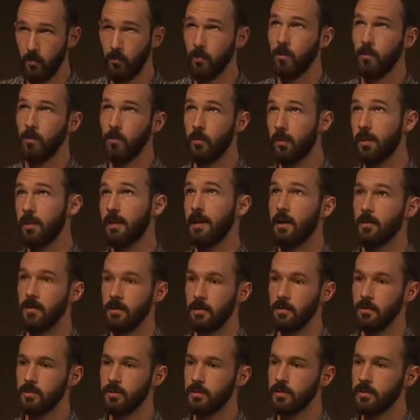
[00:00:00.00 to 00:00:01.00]
we want to allow
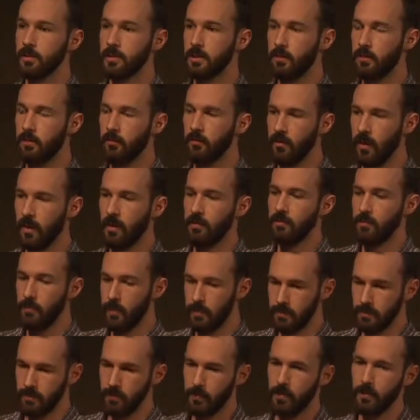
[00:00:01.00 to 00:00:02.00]
users to provide
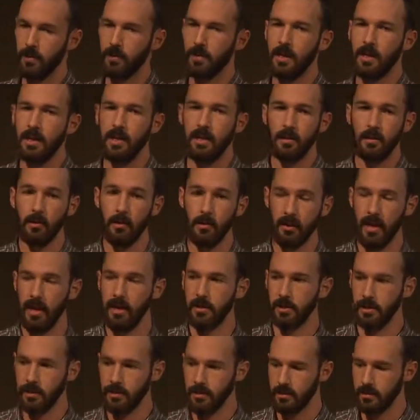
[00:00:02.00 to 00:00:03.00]
multiple
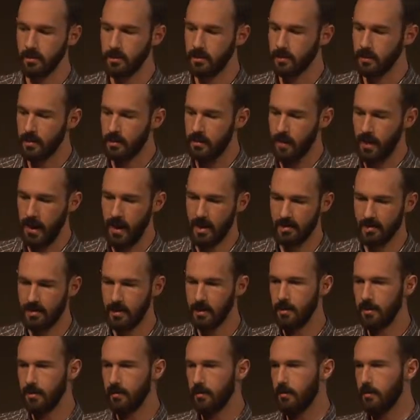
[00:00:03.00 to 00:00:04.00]
locations as
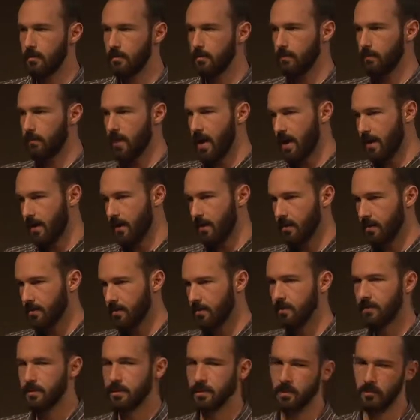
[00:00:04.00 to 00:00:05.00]
in
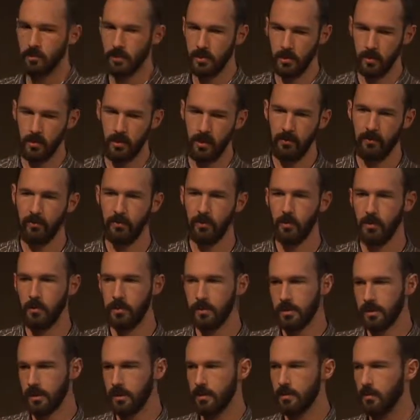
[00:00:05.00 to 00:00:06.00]
backends, so Swift or
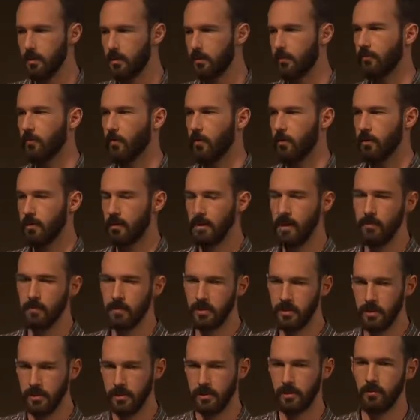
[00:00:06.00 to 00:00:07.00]
Cinder for their
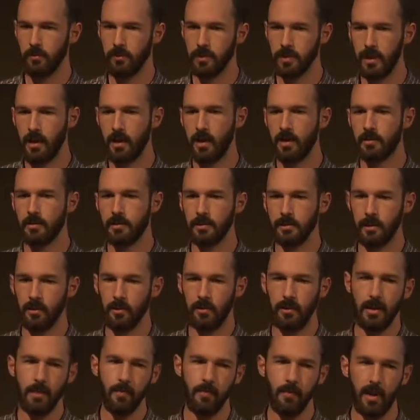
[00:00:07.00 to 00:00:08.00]
images to reside. So
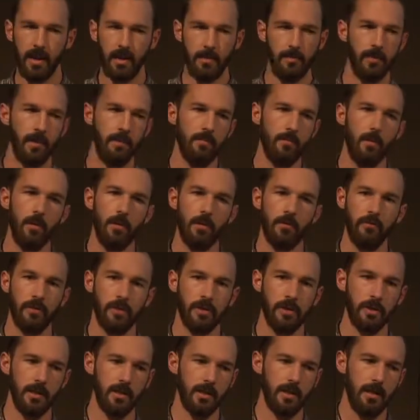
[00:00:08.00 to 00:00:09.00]
it might be more
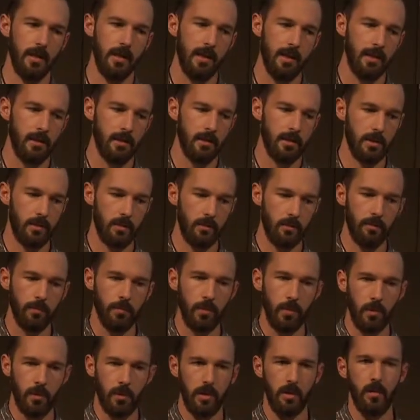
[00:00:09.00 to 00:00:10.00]
efficient to
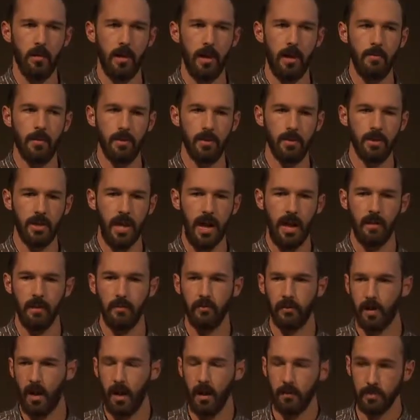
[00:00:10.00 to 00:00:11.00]
boot your image out of
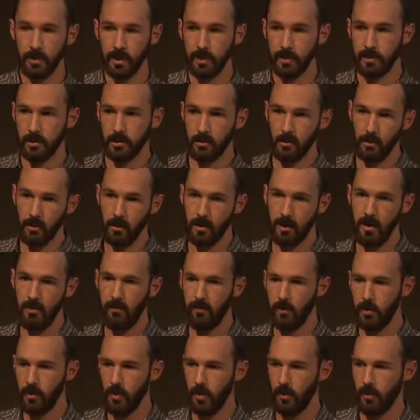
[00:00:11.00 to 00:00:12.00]
an object store if
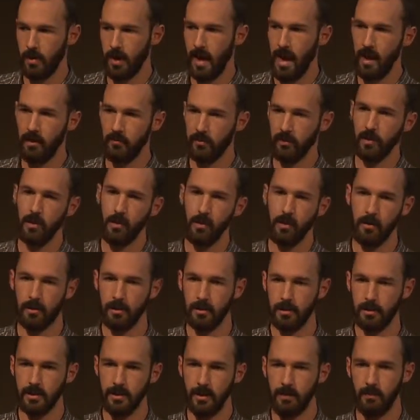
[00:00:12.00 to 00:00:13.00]
you don't have it on
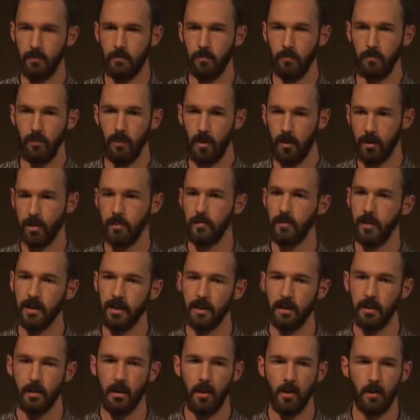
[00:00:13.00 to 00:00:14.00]
some volume ready
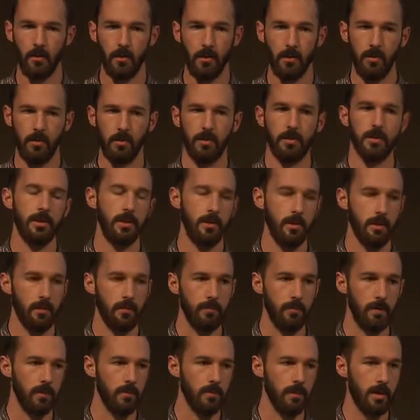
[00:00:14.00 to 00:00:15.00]
to go local to your
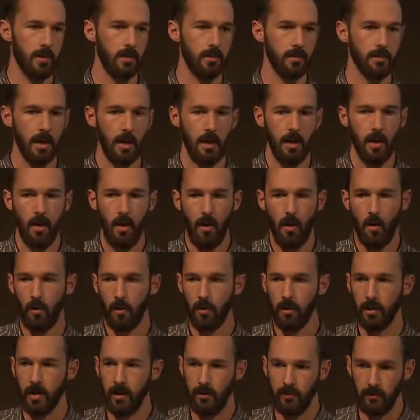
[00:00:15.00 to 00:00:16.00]
compute node,
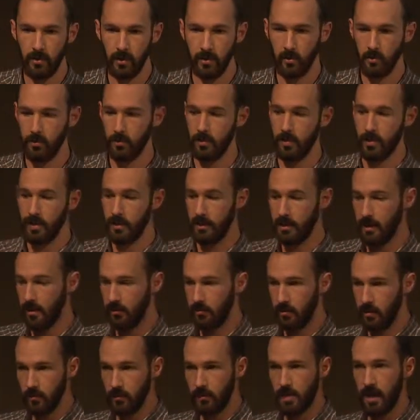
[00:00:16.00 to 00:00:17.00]
or if you, if
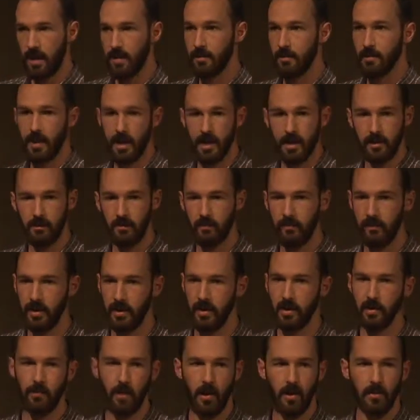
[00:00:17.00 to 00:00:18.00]
you can land a
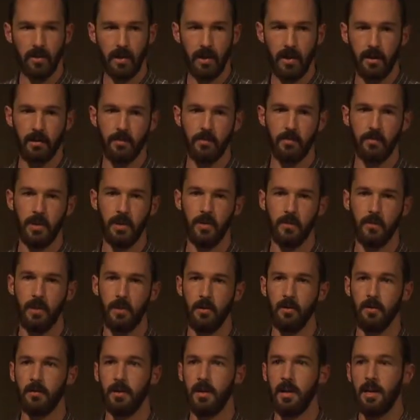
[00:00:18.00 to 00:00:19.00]
VM on that compute
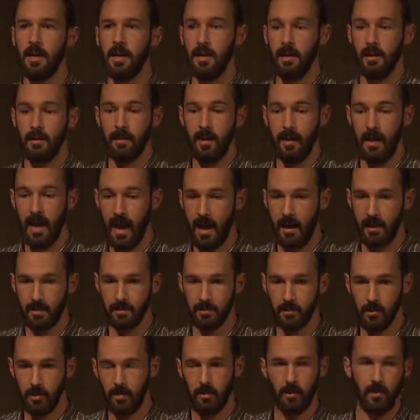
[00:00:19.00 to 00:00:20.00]
node, that has
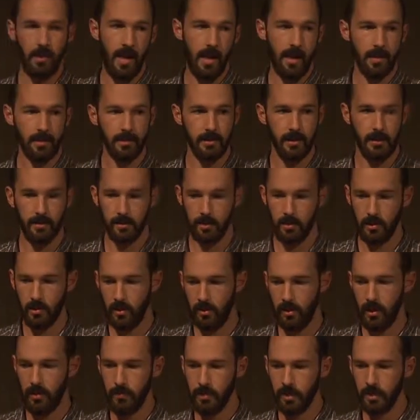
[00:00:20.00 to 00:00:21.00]
local access to your
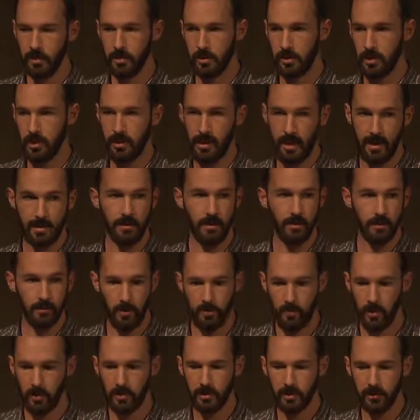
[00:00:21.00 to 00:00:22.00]
image, then that's going to be
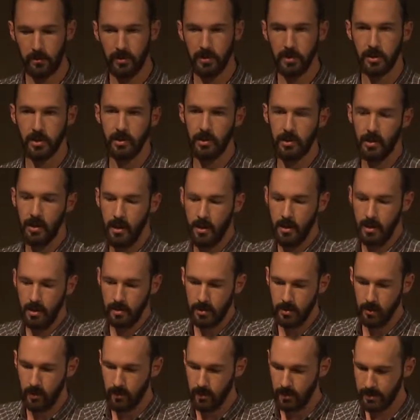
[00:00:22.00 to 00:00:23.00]
most efficient.
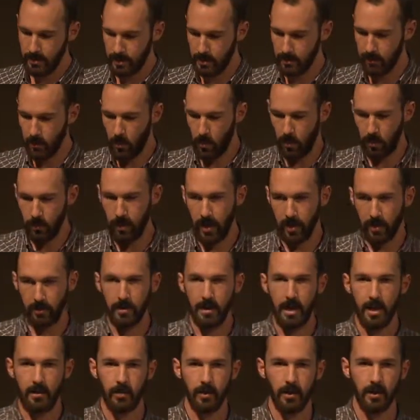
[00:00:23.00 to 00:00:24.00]
So this is more about
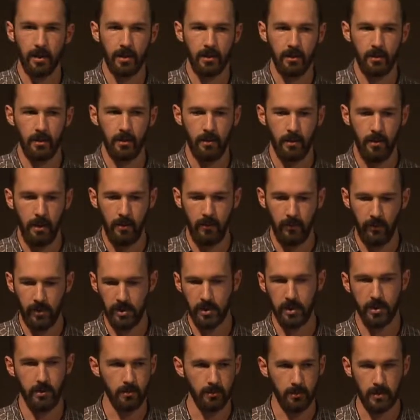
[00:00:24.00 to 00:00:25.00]
enabling
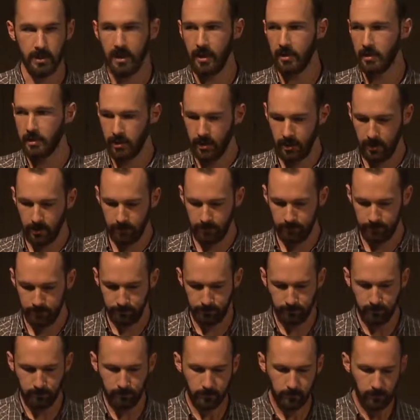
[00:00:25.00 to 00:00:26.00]
efficient scheduling.
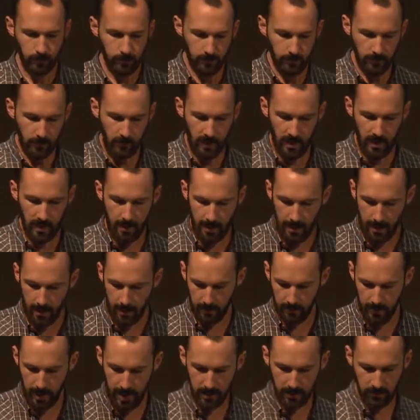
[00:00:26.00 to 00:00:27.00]

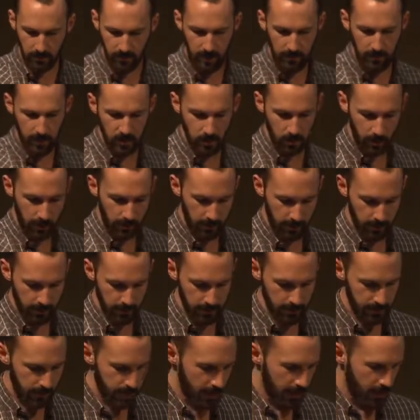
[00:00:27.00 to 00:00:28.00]
And as for image
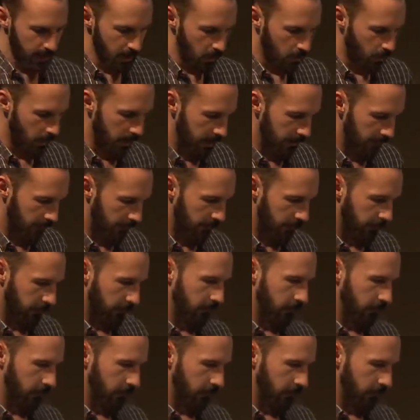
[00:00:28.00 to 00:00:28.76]
workers, we've,